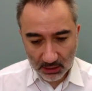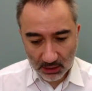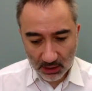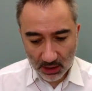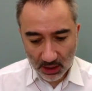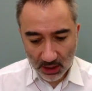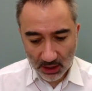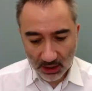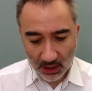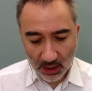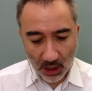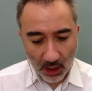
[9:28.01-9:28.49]

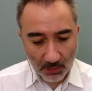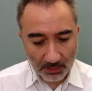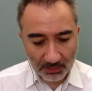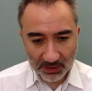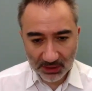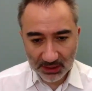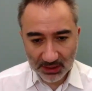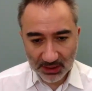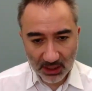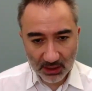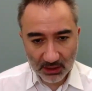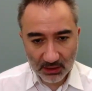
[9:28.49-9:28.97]
a couple
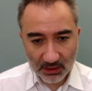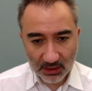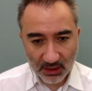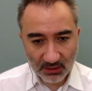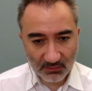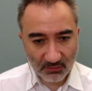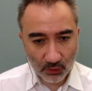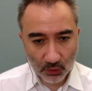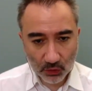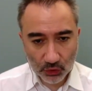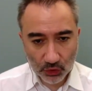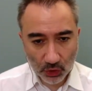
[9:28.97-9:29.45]
can
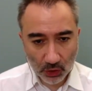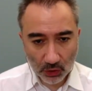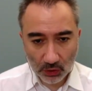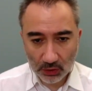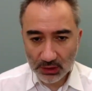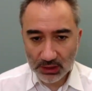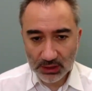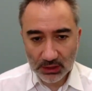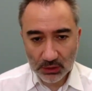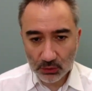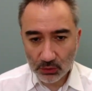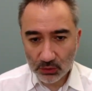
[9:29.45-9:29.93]
divorce only
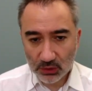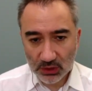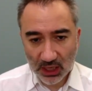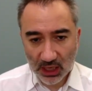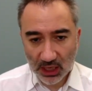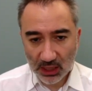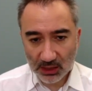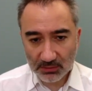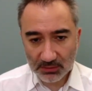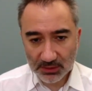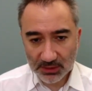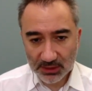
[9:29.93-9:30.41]
2
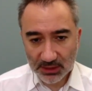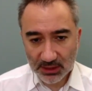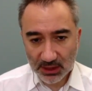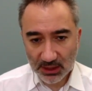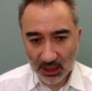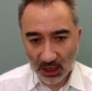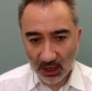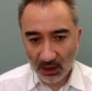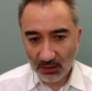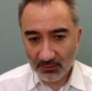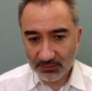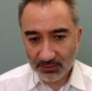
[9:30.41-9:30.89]
times.
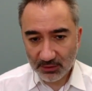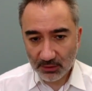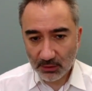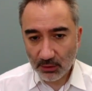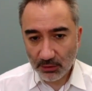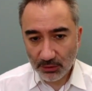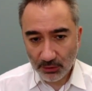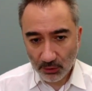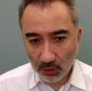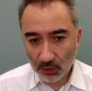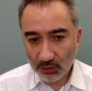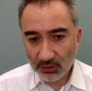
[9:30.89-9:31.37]
After the
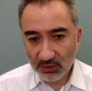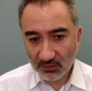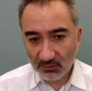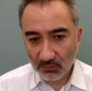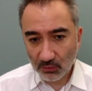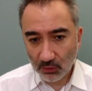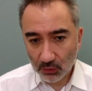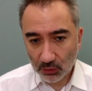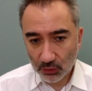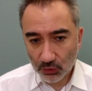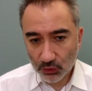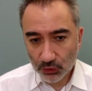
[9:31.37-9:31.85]
third
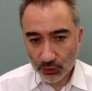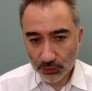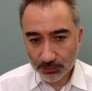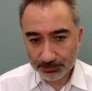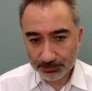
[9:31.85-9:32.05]
divorce,